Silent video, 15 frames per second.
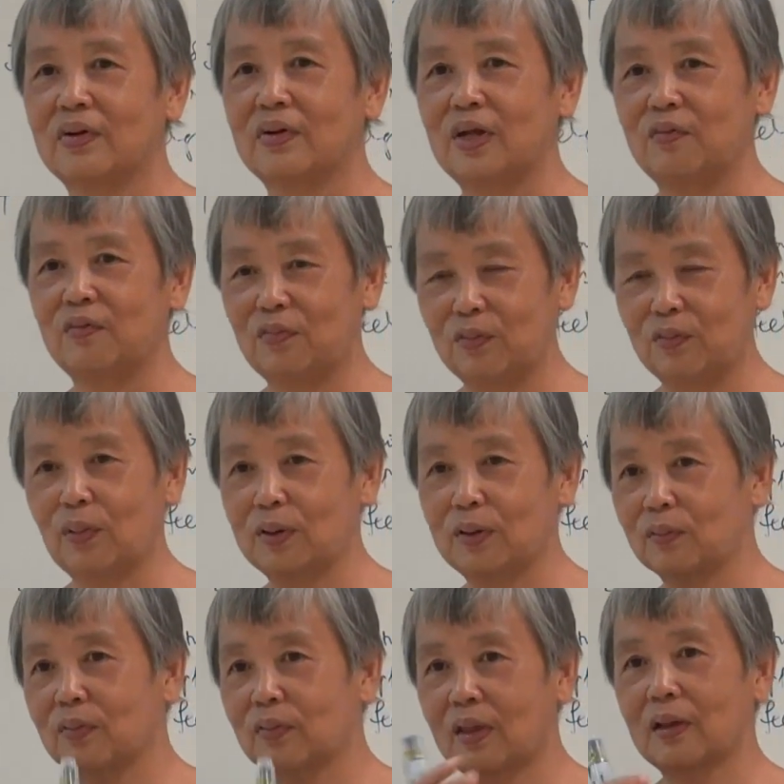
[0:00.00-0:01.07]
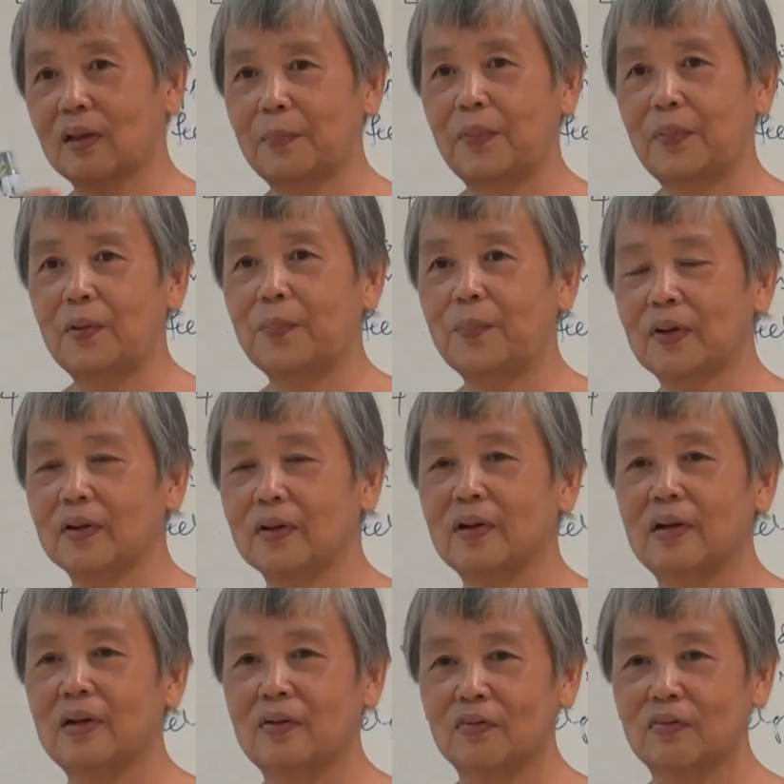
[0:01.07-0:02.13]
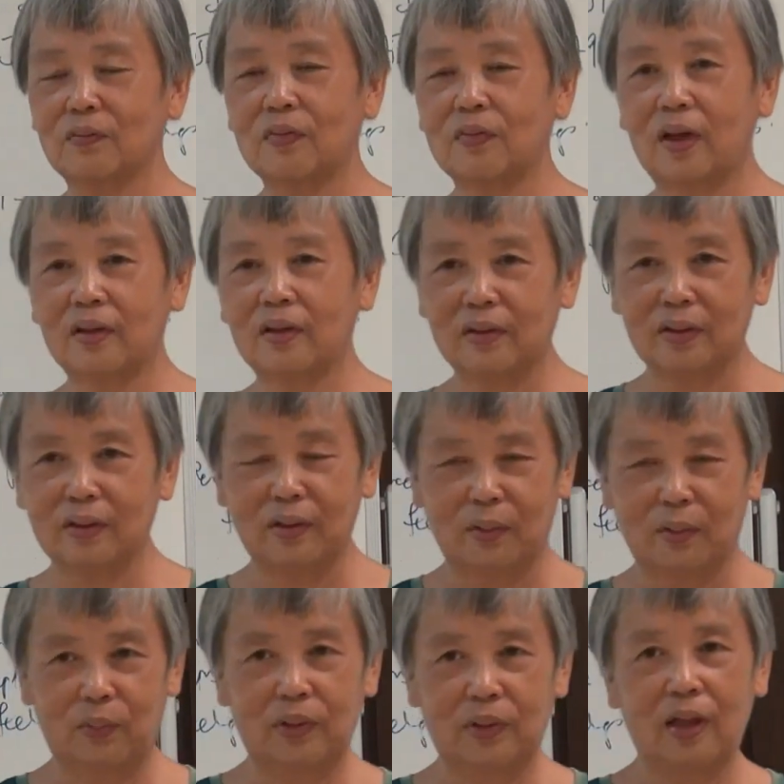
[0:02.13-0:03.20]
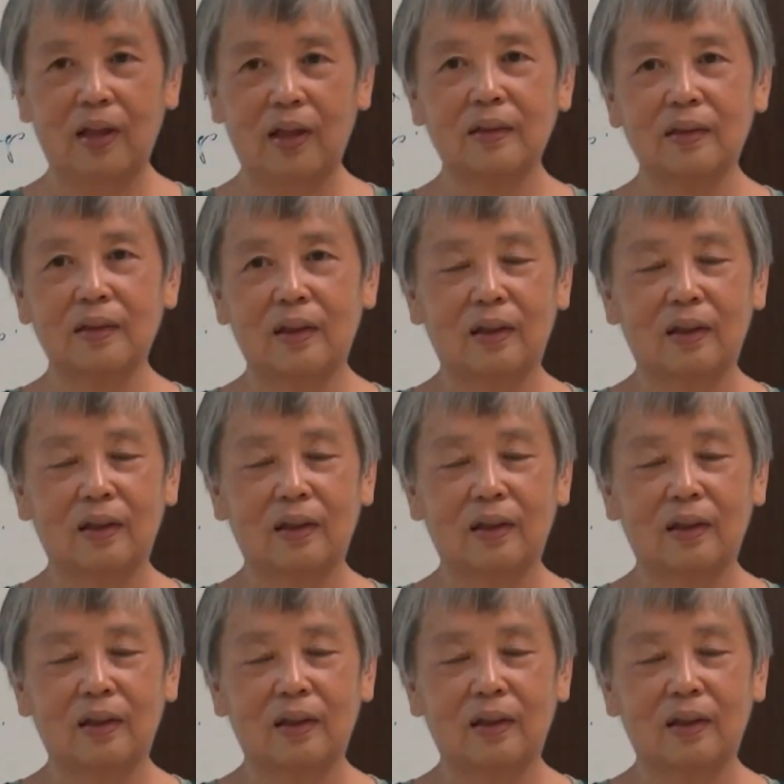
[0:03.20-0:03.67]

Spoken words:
If you want to take a pee break, so that we then